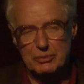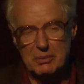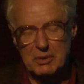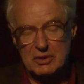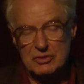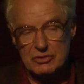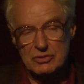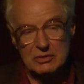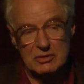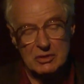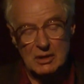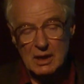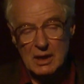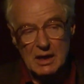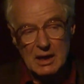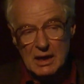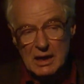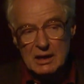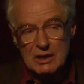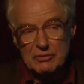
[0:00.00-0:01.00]
mentioned.
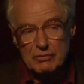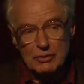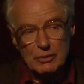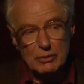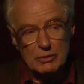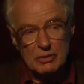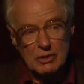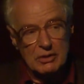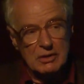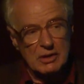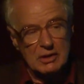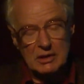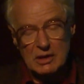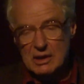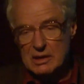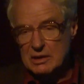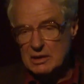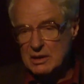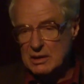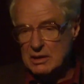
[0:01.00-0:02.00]
And if you look at
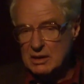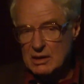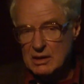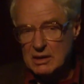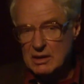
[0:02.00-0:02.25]
any